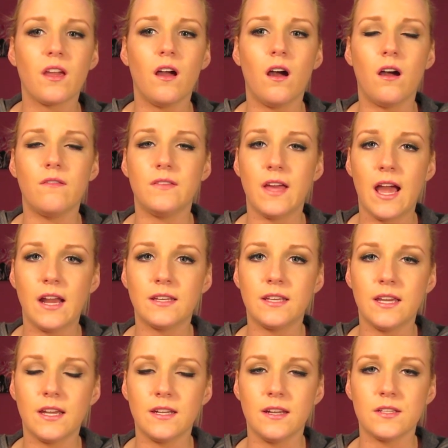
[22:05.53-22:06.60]
of the
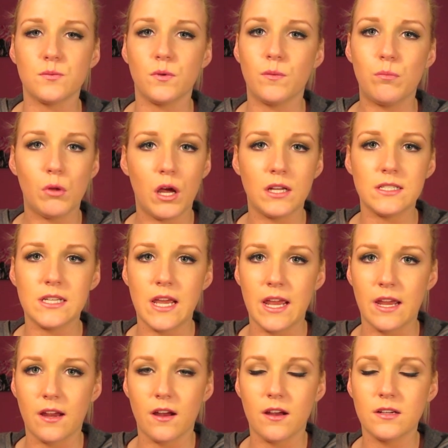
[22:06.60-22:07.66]
HeadKandys with blonde
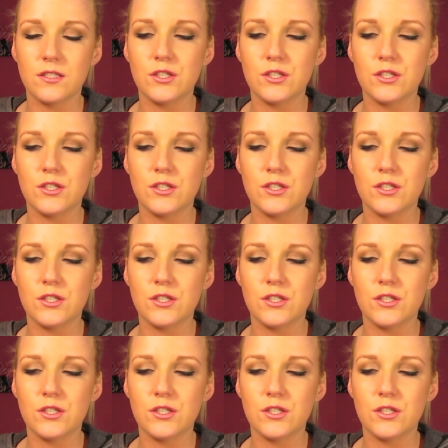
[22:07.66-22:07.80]
hair.